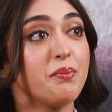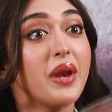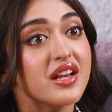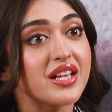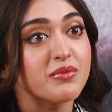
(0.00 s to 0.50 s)

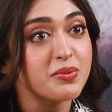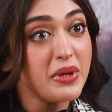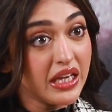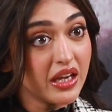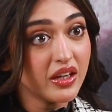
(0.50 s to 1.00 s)
Plus, I'm
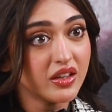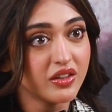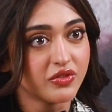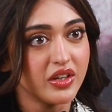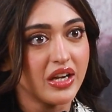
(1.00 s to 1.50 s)
speaking in a
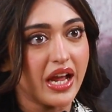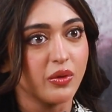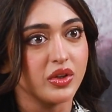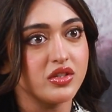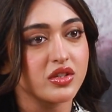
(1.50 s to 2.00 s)
different
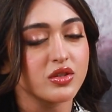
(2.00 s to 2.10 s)
language.